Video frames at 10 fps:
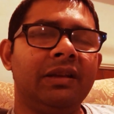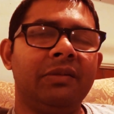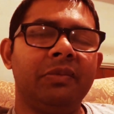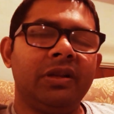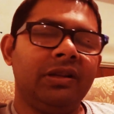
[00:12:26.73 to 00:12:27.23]

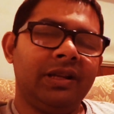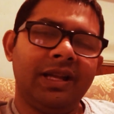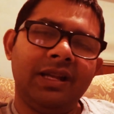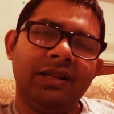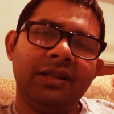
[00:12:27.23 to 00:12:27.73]
But it
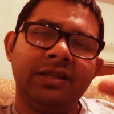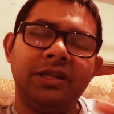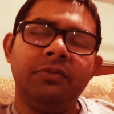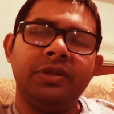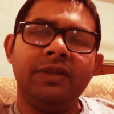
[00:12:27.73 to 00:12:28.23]
had the
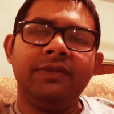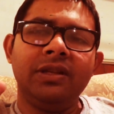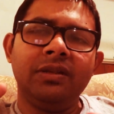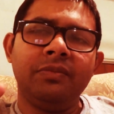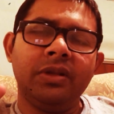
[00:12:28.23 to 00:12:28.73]
tube TV
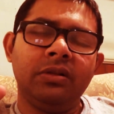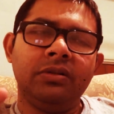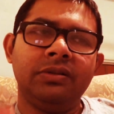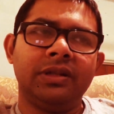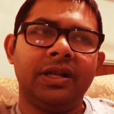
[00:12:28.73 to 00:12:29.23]
in the
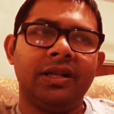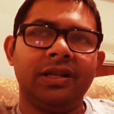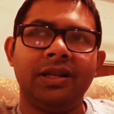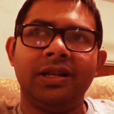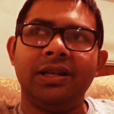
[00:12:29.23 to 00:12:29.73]
middle, and
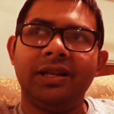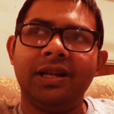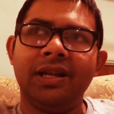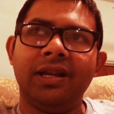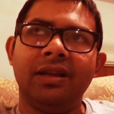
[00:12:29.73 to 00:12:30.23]
then it
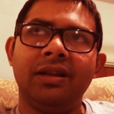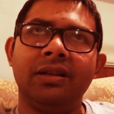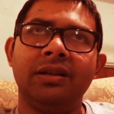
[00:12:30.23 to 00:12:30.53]
had